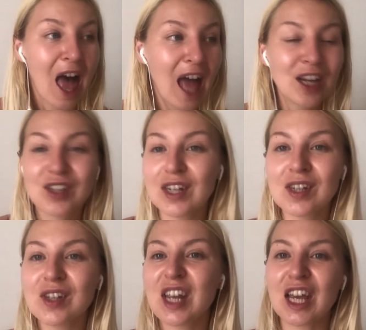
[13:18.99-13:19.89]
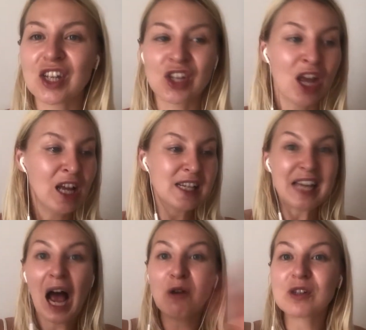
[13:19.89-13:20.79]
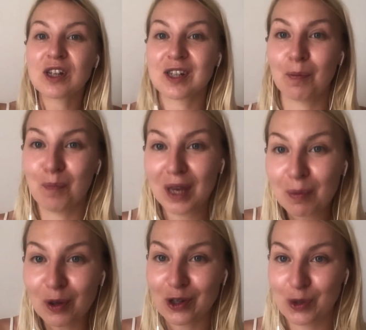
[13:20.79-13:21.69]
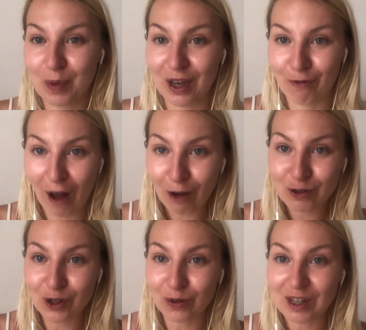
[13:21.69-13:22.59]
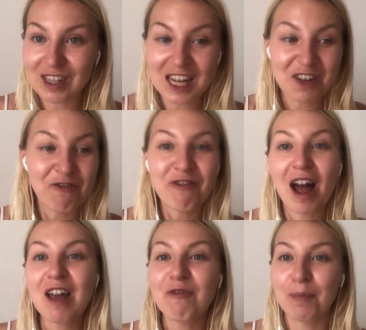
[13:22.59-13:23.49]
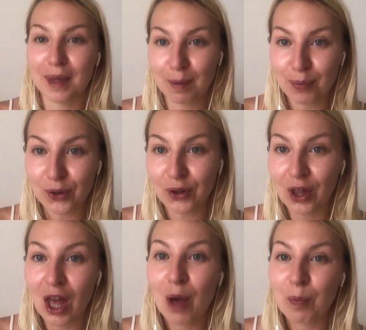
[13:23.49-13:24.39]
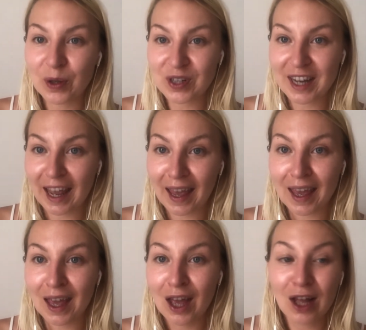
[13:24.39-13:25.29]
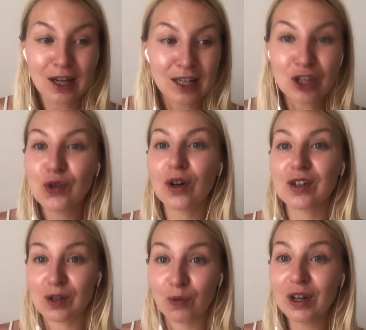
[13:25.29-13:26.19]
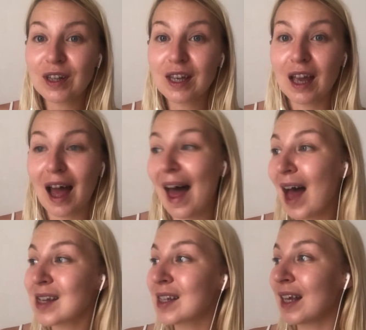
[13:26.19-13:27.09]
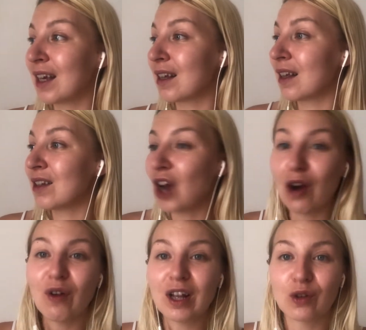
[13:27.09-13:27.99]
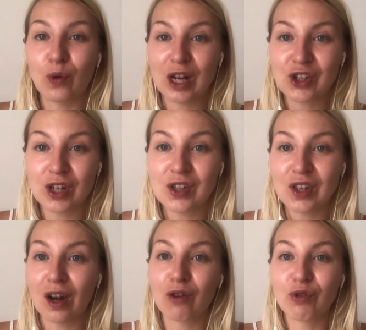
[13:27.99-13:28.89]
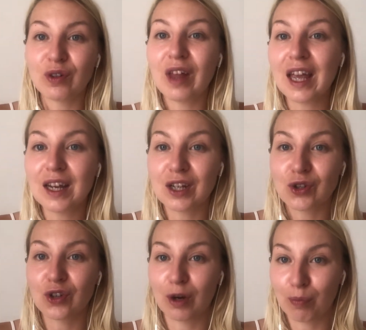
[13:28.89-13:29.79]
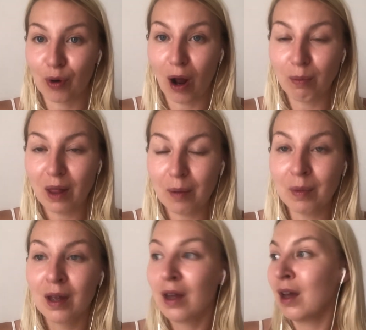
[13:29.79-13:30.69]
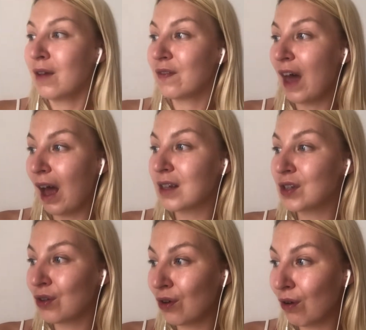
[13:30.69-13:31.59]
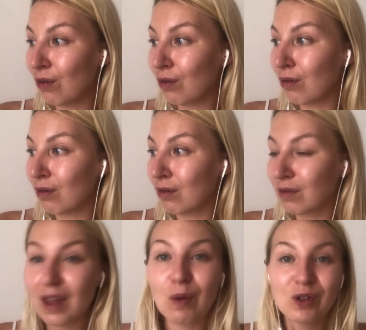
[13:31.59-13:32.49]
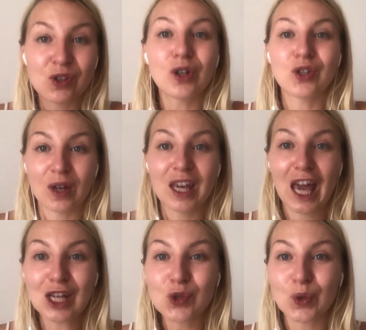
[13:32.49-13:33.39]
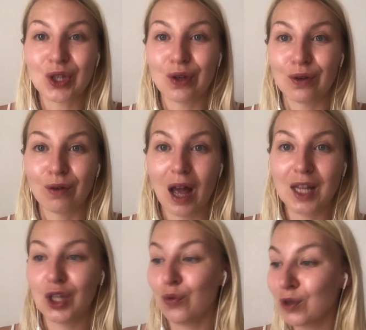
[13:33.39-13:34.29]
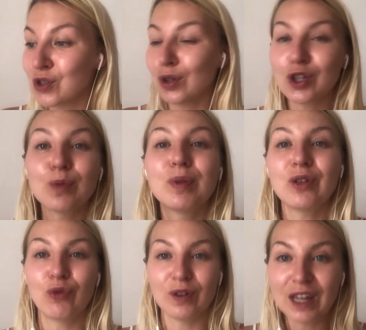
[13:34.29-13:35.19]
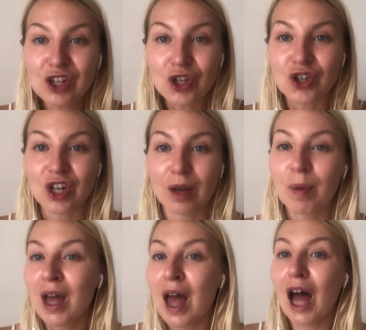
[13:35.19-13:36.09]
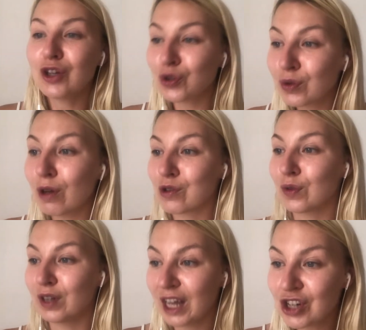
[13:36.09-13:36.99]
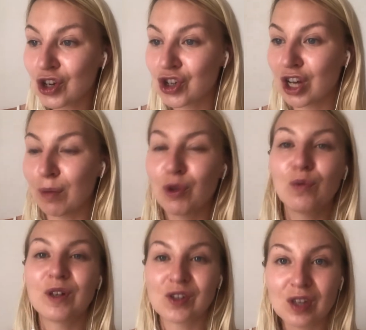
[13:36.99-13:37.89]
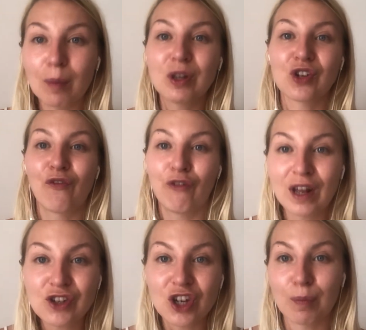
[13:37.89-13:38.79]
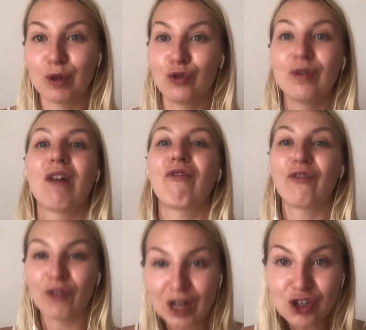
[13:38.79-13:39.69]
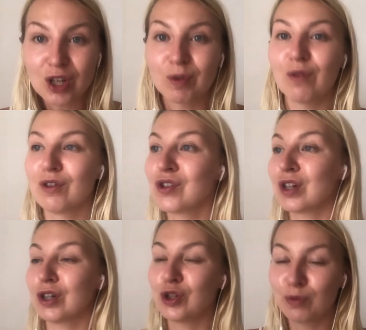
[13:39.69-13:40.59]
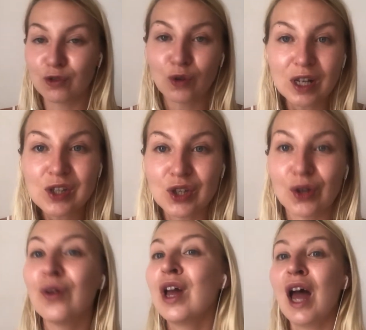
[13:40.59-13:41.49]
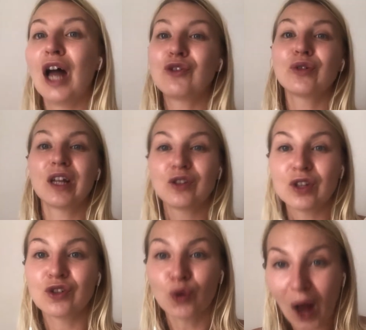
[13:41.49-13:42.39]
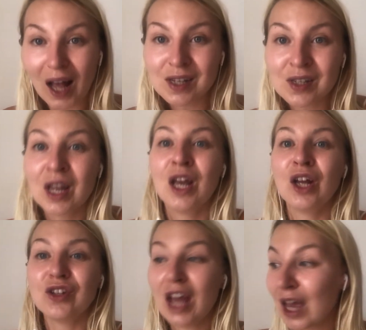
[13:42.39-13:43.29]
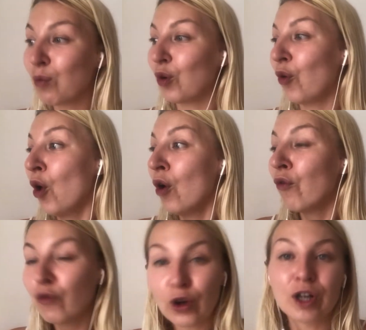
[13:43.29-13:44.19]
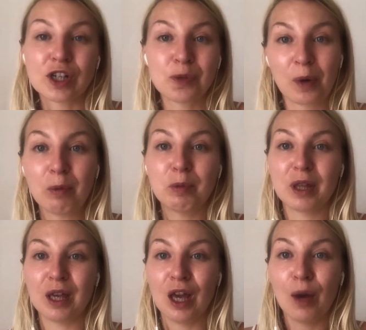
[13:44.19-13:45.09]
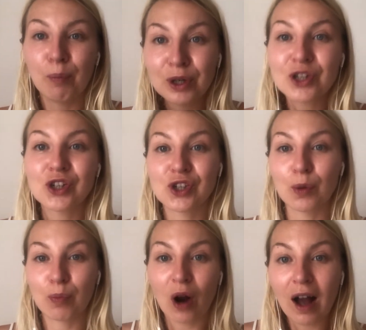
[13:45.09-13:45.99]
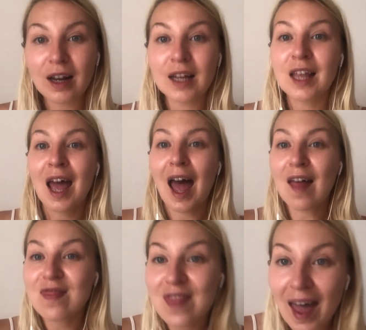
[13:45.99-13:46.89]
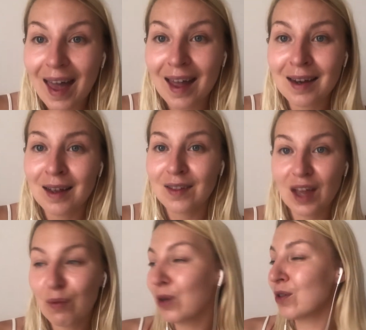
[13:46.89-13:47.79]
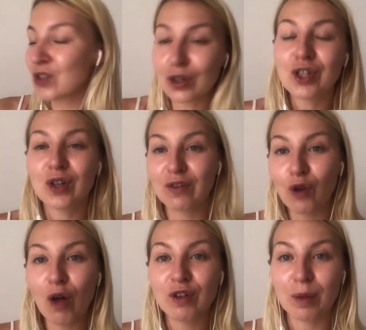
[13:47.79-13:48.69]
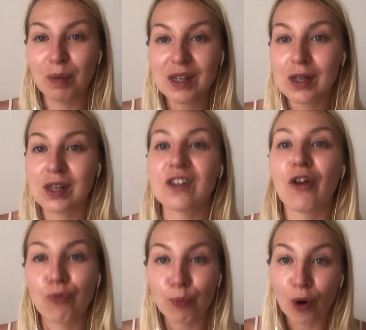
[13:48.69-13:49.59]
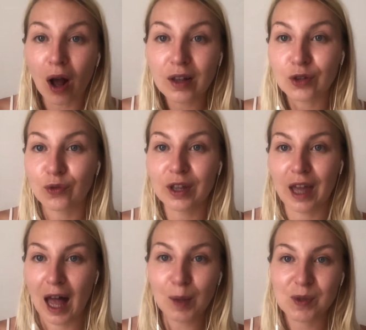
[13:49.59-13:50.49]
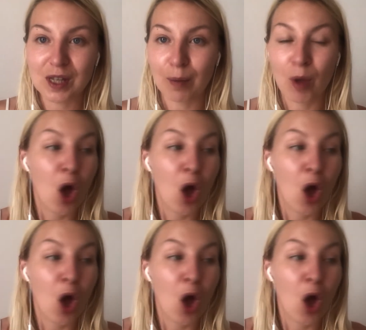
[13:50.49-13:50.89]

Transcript: And it doesn't take thousands of people to be around you. It takes 5 people per day that you are really asking direct questions that are related to their problem, that, you know, they will start to engage with you and you will start to build relationship. And through those relationships, you will establish friendship. And through that friendship, they will start to trust you. And through that trust, they will first probably purchase your product, and then they will start to involve in the business if the product really helps them.